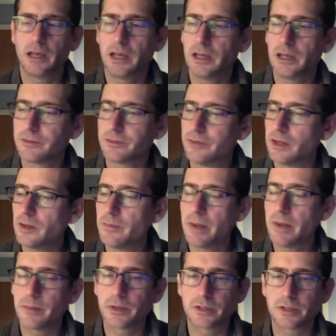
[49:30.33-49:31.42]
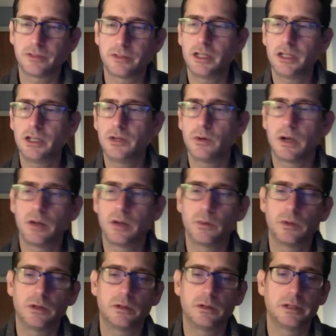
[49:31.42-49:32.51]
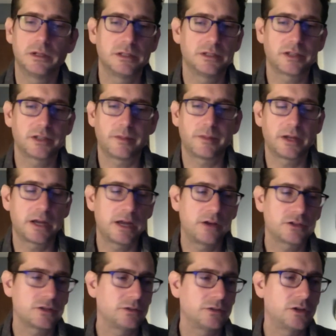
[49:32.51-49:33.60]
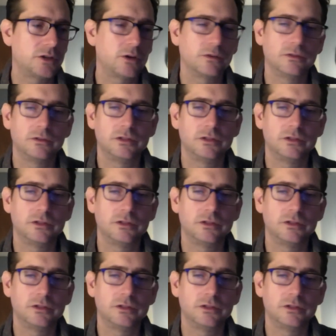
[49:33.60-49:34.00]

as fellow members of TU, I will and something I also don't